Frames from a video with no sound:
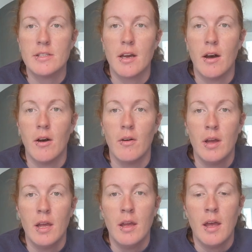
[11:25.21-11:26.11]
So
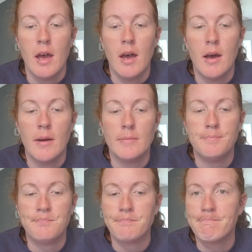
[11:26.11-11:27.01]

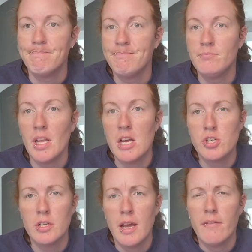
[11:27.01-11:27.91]
um, I
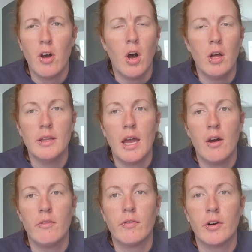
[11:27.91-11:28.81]
shouldn't have a haul
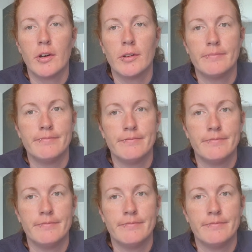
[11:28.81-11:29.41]
now for